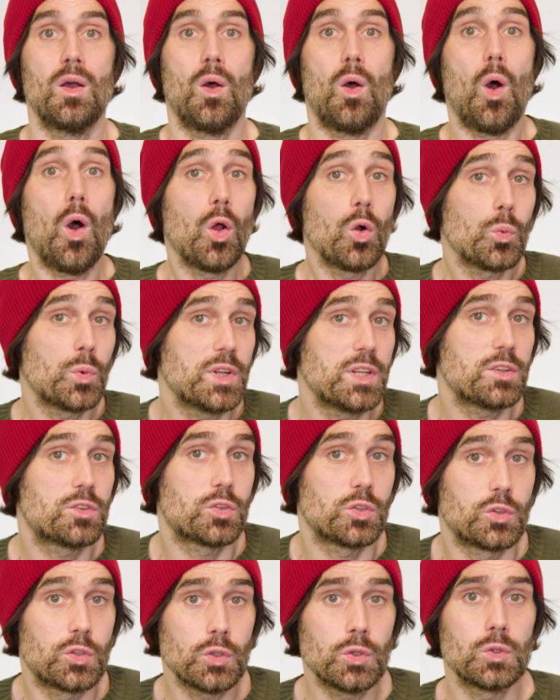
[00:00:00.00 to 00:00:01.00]
All we need
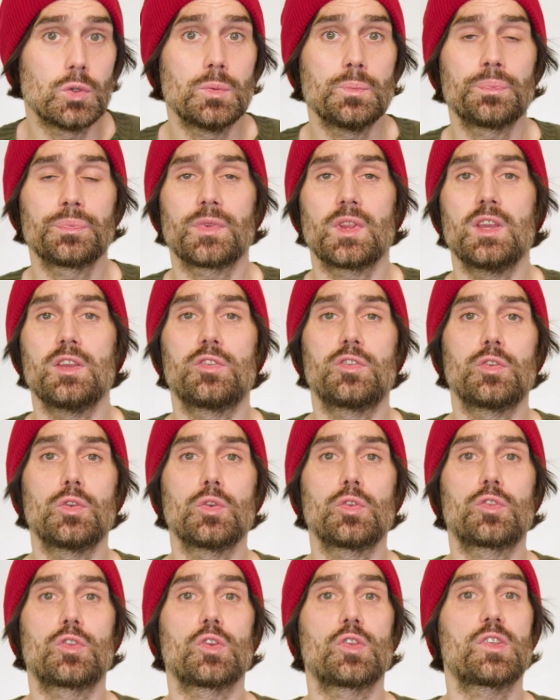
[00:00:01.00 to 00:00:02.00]
to do is
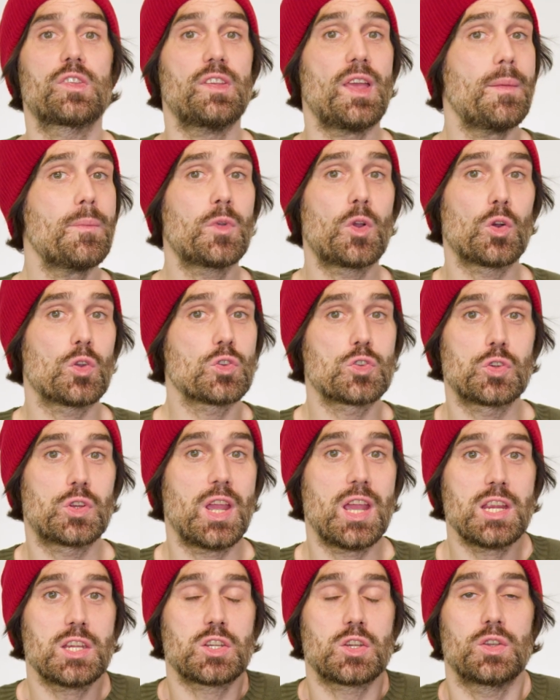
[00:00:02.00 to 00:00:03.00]
use the same
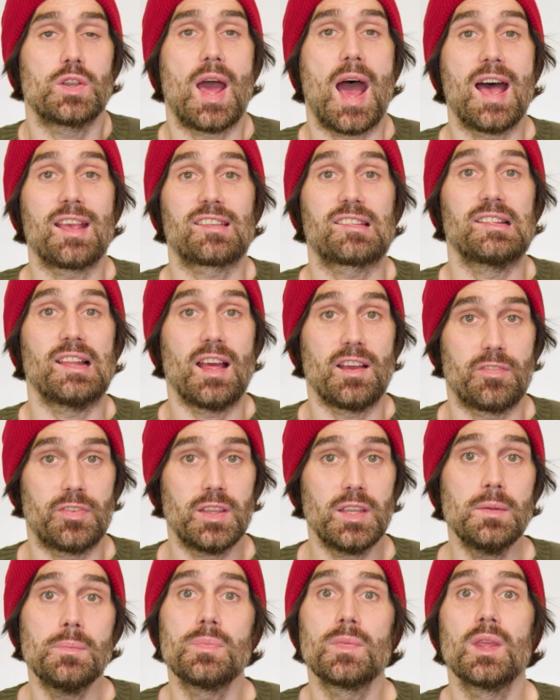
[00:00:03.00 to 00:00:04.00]
conjugation as
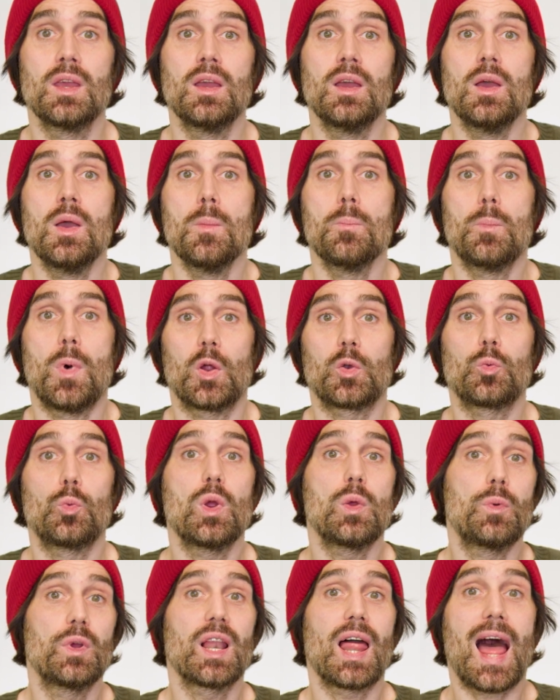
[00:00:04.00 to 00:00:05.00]
laver, but
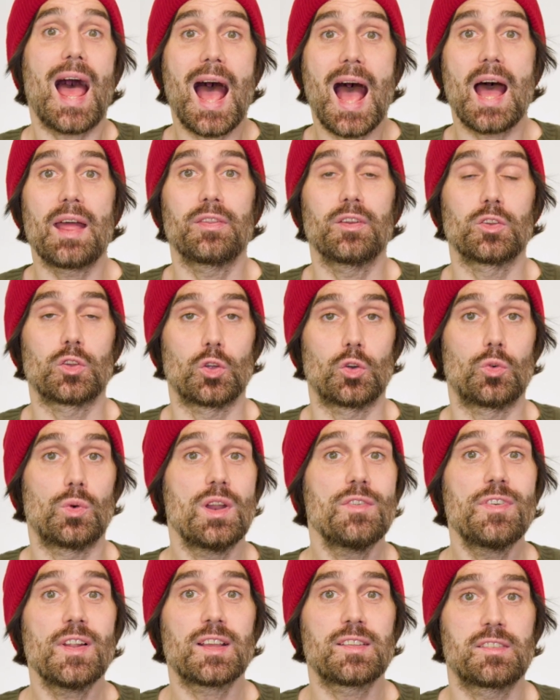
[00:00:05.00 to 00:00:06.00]
we will add the
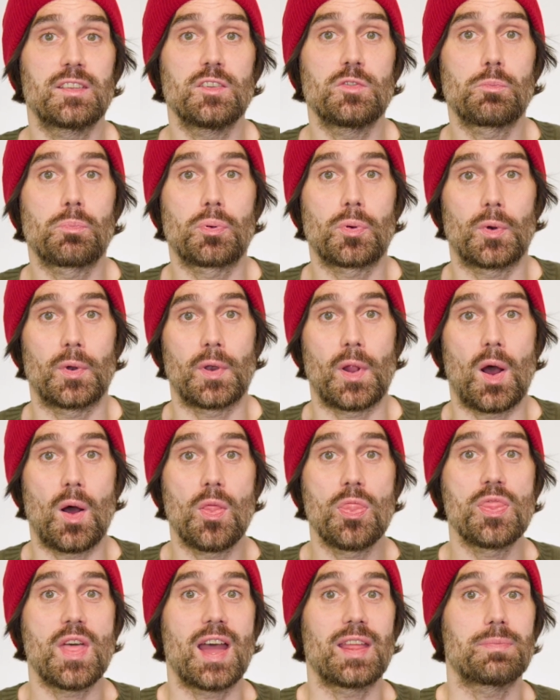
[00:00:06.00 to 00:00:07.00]
reflexive
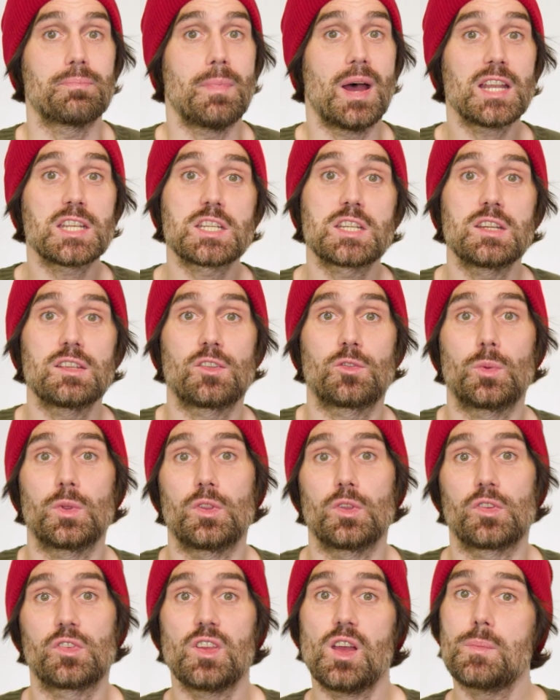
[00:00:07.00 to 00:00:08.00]
pronoun that matches with
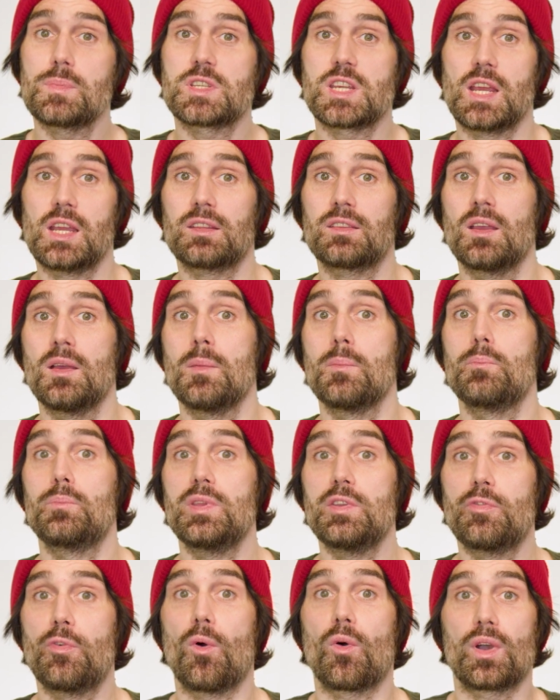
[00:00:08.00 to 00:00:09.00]
the subject
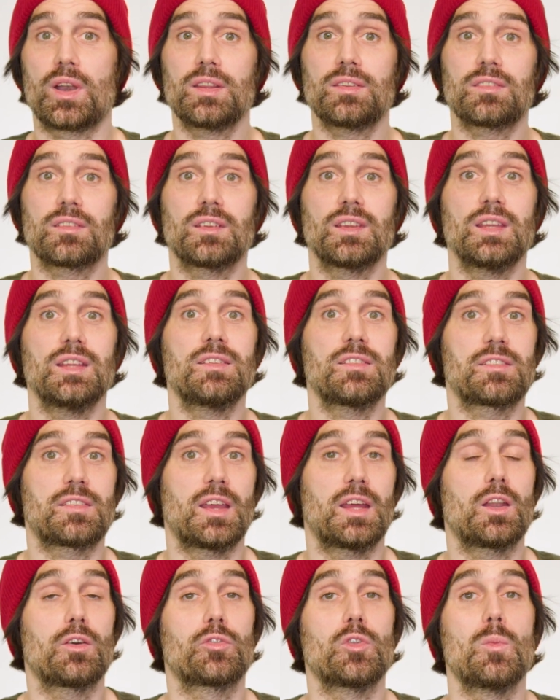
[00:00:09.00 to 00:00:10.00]
before it
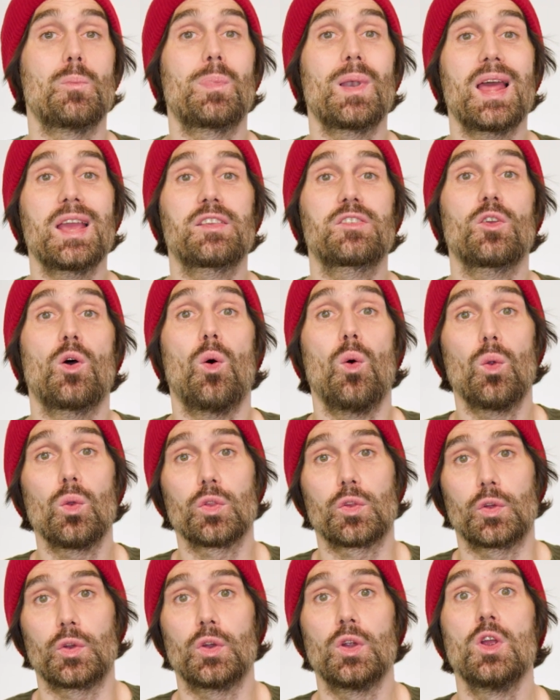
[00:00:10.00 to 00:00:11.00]
instead of the
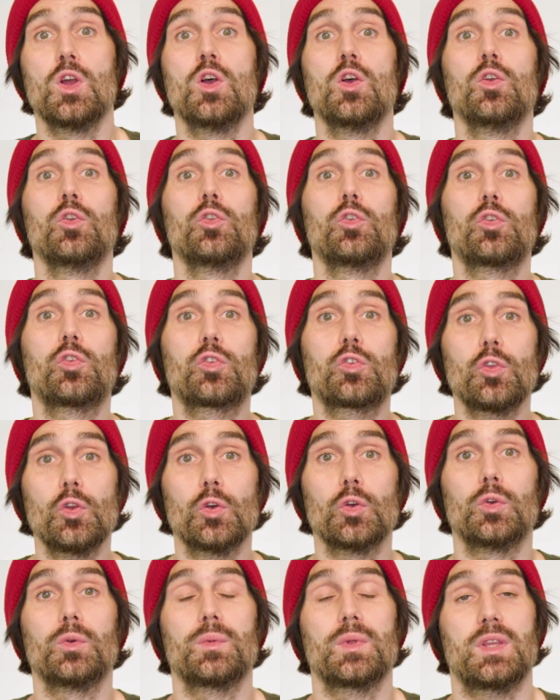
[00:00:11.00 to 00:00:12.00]
placeholder
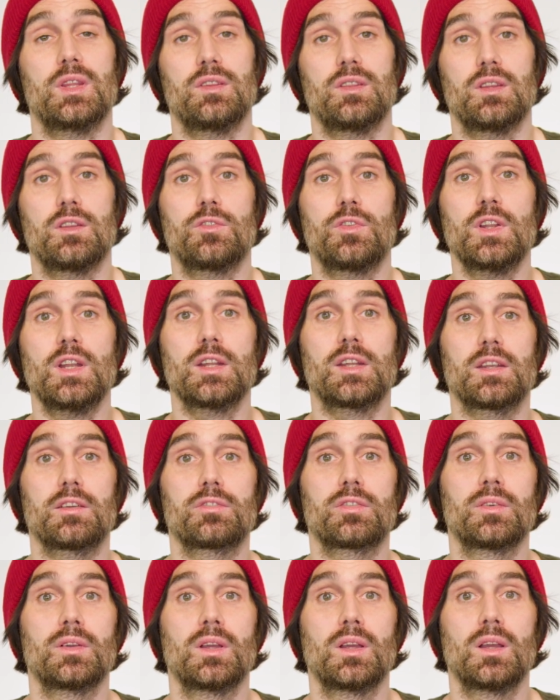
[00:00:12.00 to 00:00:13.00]
se in the infinitive.